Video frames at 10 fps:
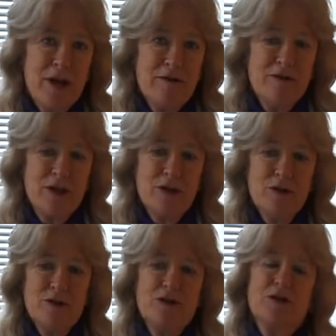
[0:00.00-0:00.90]
have
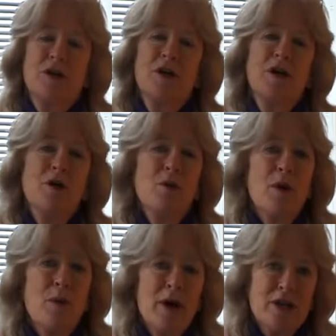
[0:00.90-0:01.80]
used.
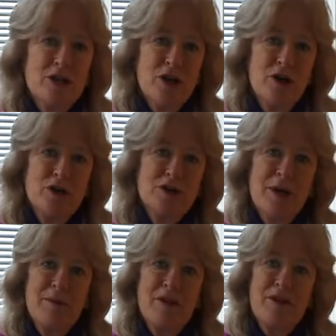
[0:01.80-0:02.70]
We want to show you
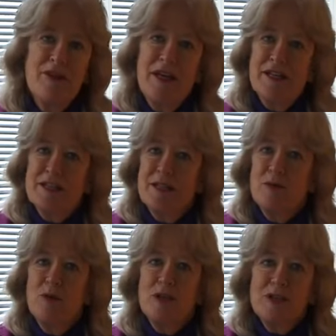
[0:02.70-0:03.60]
some of the things
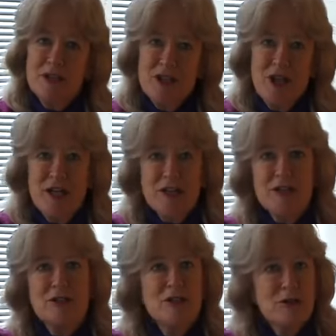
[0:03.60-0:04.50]
that we
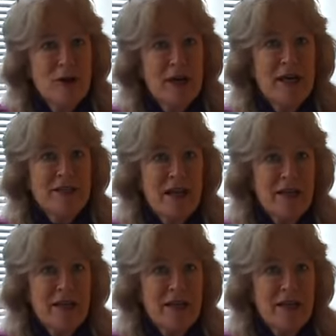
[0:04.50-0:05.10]
suggest doing as